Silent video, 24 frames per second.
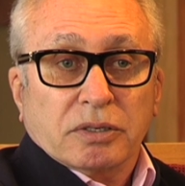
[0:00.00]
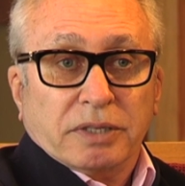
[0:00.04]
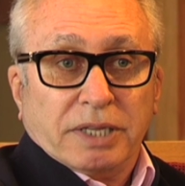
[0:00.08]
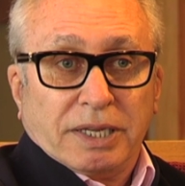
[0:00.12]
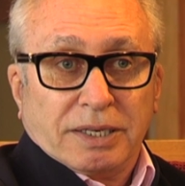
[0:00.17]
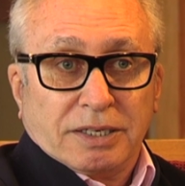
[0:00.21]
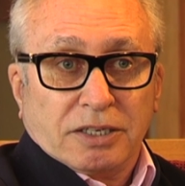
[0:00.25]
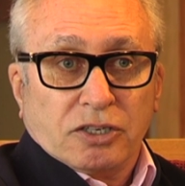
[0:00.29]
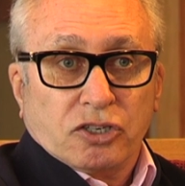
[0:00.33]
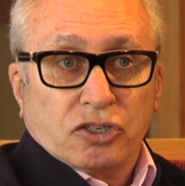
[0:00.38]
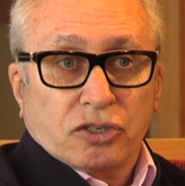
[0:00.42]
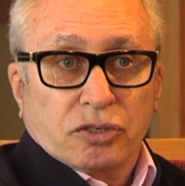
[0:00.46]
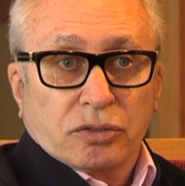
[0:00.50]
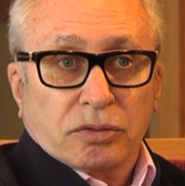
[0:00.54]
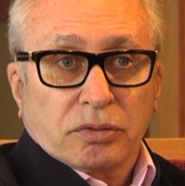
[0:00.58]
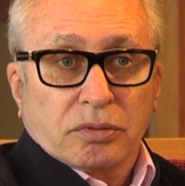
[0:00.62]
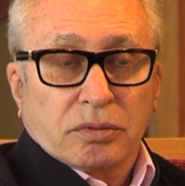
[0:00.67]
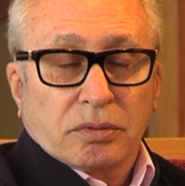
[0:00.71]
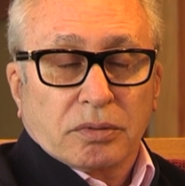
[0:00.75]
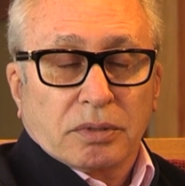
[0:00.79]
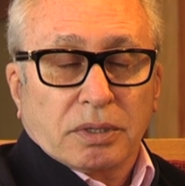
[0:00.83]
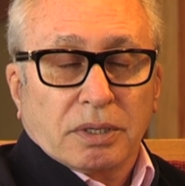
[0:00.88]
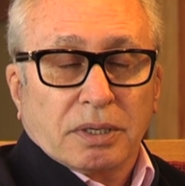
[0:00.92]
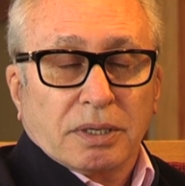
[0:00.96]
at that
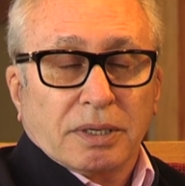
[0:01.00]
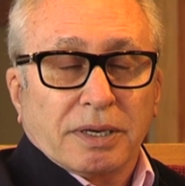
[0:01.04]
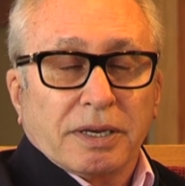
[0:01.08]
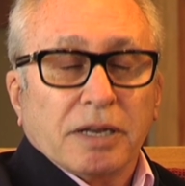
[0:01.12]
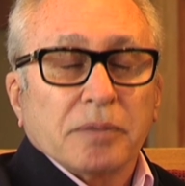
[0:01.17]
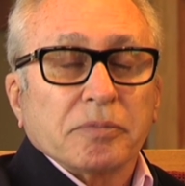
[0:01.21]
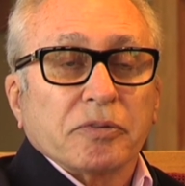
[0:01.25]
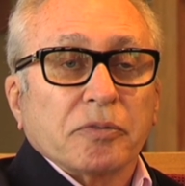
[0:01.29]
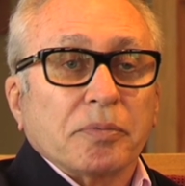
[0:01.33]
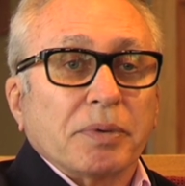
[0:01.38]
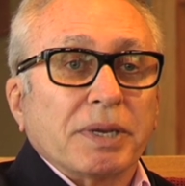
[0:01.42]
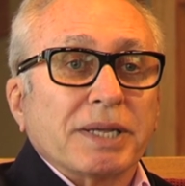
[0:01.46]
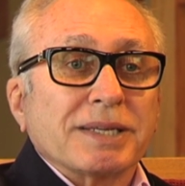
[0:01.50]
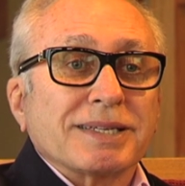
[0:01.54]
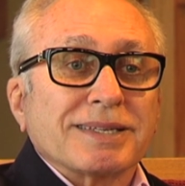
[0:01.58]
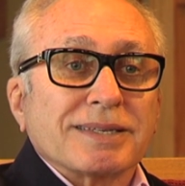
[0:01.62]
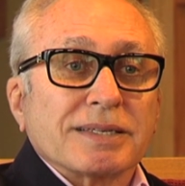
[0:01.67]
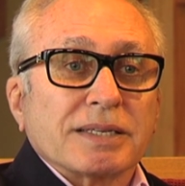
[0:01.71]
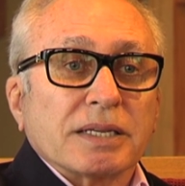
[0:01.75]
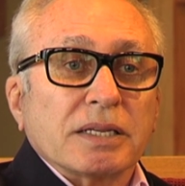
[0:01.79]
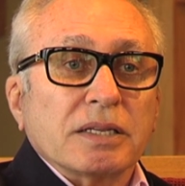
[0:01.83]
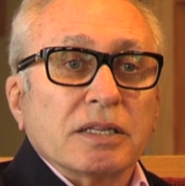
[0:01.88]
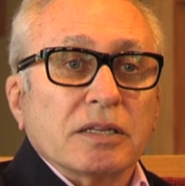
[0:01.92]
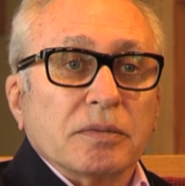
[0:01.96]
issue in a number of
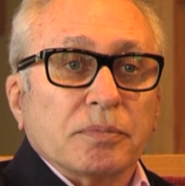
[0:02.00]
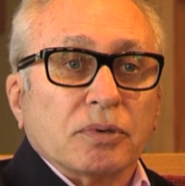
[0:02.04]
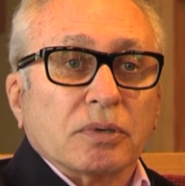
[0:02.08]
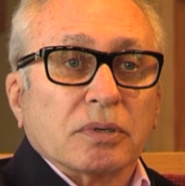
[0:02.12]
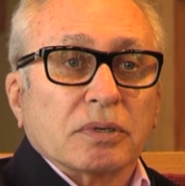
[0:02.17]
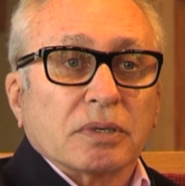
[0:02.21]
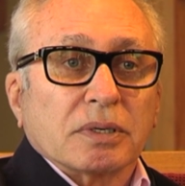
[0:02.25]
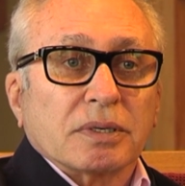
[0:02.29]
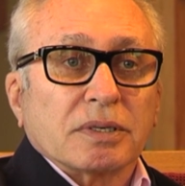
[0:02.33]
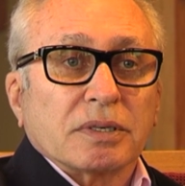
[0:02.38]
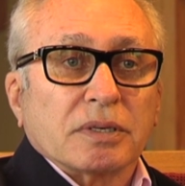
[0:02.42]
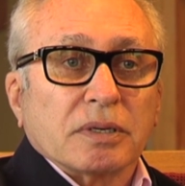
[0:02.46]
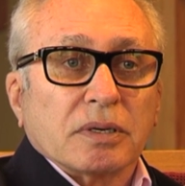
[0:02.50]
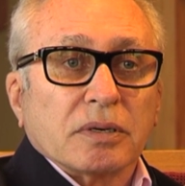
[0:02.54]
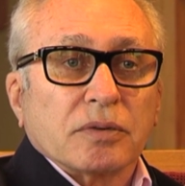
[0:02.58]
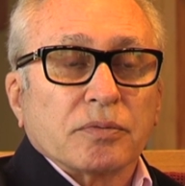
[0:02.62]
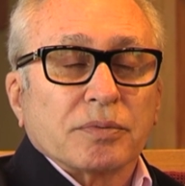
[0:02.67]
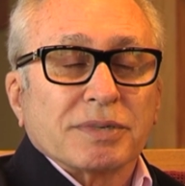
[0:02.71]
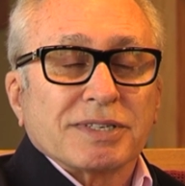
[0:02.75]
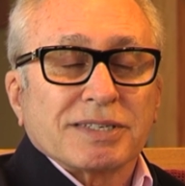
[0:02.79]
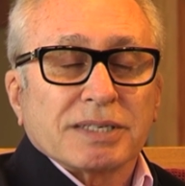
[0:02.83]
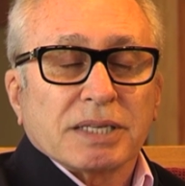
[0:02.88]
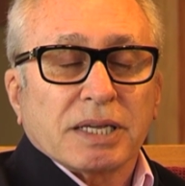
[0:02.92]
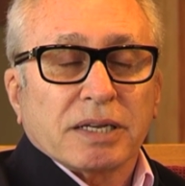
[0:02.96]
places in the book. It
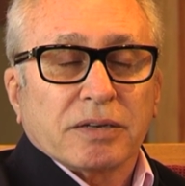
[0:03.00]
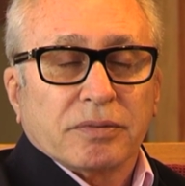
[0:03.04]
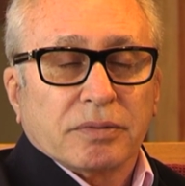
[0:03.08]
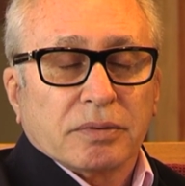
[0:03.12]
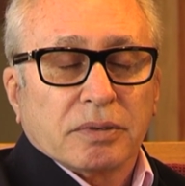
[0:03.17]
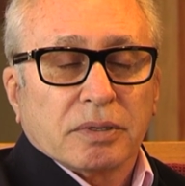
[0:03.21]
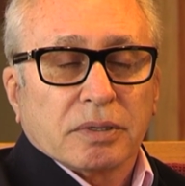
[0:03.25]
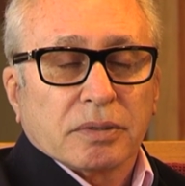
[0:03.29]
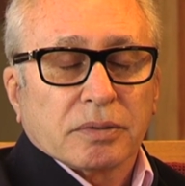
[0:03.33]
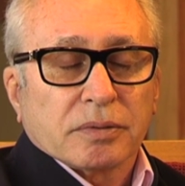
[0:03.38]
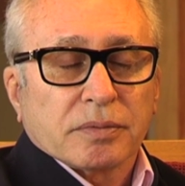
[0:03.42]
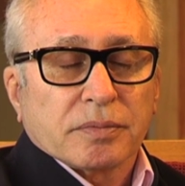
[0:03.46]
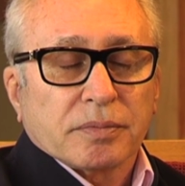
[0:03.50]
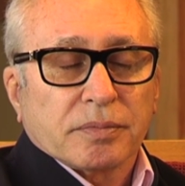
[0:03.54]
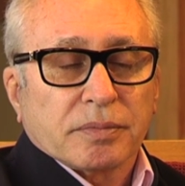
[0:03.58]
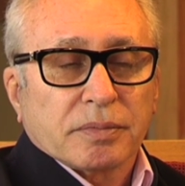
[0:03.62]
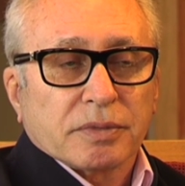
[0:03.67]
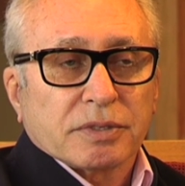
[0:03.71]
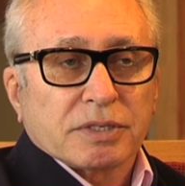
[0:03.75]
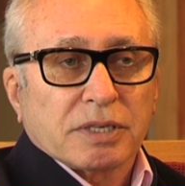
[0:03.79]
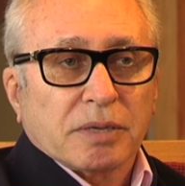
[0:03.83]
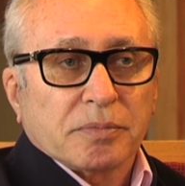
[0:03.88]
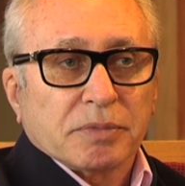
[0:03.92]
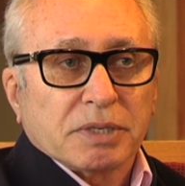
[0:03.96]
was said,
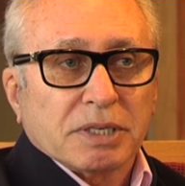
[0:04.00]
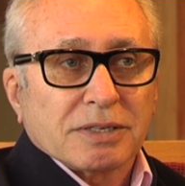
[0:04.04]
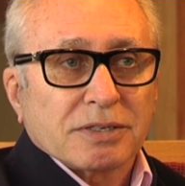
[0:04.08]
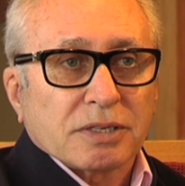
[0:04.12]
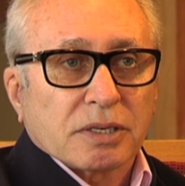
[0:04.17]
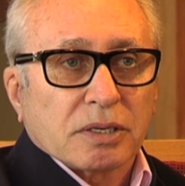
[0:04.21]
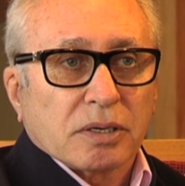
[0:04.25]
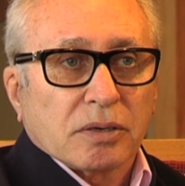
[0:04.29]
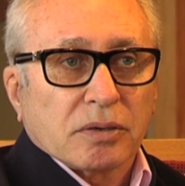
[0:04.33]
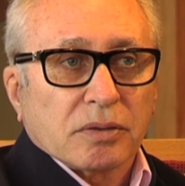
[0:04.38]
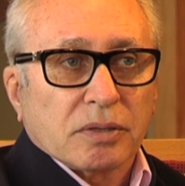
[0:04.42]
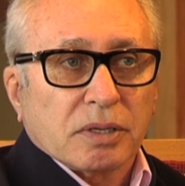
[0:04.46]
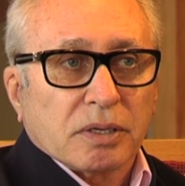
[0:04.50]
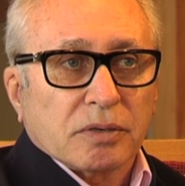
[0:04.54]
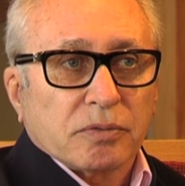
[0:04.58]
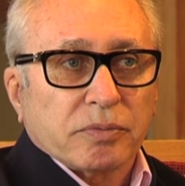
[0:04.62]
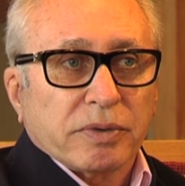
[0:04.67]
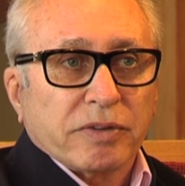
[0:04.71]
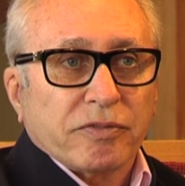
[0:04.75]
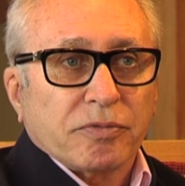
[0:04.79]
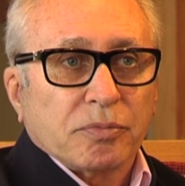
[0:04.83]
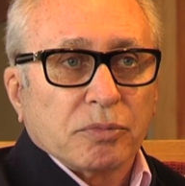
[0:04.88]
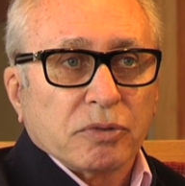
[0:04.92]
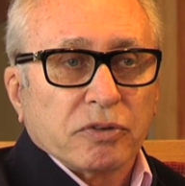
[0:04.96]
some years ago that
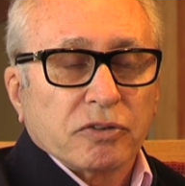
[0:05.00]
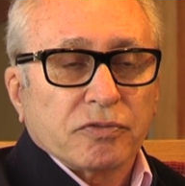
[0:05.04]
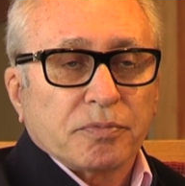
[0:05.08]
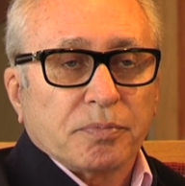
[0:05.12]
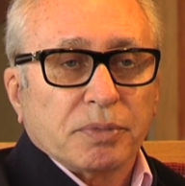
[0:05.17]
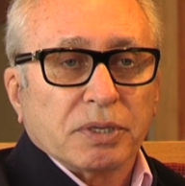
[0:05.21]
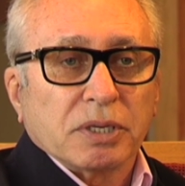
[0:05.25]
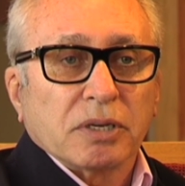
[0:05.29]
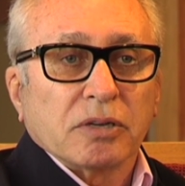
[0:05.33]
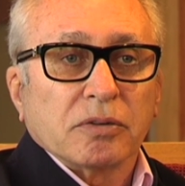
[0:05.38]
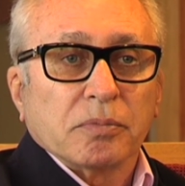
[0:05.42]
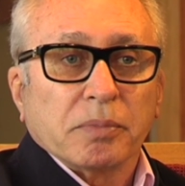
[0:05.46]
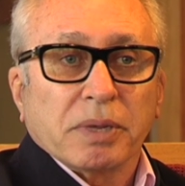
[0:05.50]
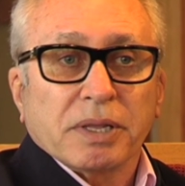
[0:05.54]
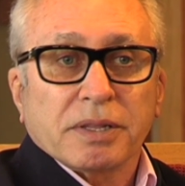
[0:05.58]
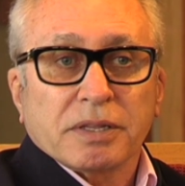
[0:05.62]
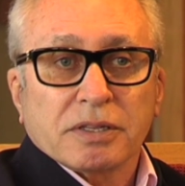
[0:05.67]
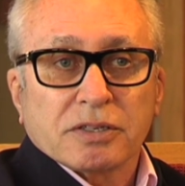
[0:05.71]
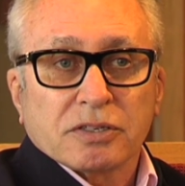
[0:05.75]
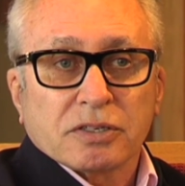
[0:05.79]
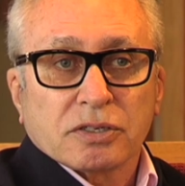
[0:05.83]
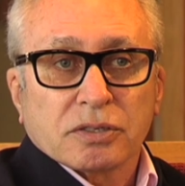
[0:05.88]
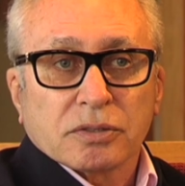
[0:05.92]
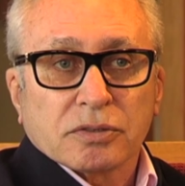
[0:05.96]
we've moved beyond
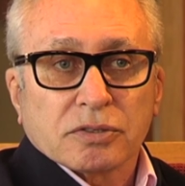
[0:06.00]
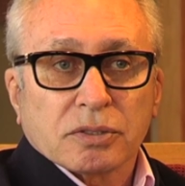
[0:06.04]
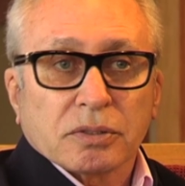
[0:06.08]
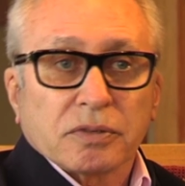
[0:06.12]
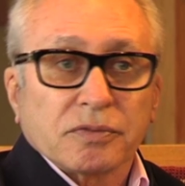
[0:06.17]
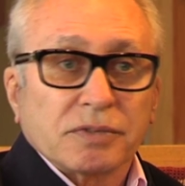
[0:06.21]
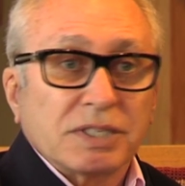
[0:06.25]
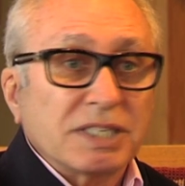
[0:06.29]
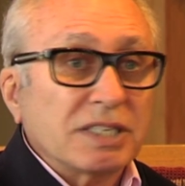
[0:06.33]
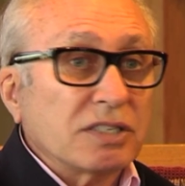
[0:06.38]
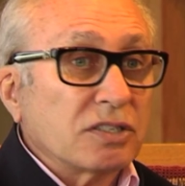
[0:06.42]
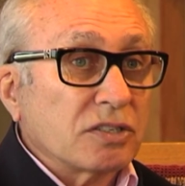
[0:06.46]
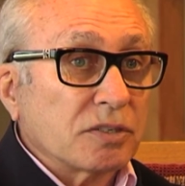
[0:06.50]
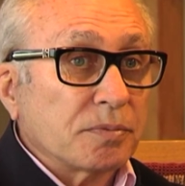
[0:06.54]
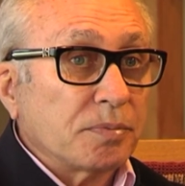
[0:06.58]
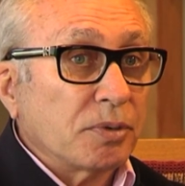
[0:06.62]
methods to sort of teachers'